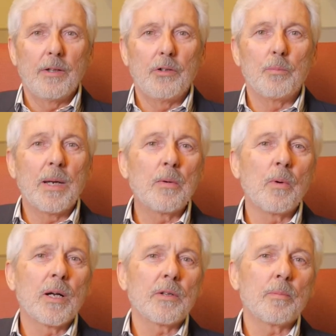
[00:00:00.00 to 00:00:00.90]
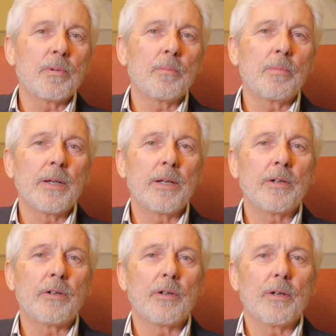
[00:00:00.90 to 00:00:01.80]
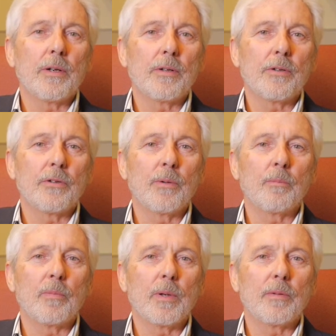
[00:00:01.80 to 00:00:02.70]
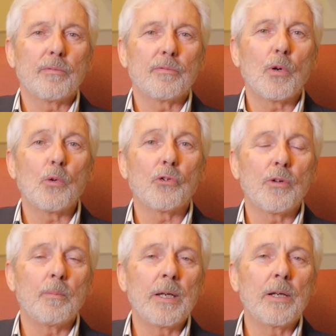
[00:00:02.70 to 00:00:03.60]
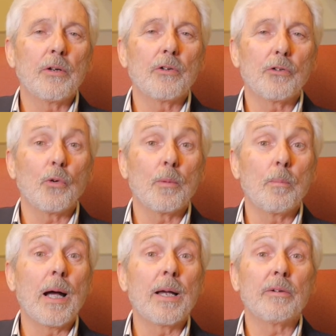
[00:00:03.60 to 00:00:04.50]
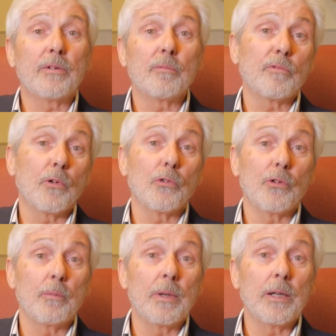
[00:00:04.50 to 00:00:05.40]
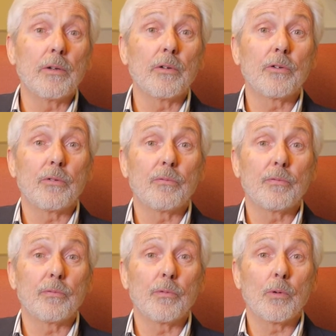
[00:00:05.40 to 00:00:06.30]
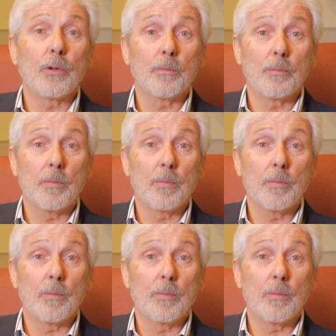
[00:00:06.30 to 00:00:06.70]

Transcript: You may want to prepare some frozen meals or buy some frozen meals for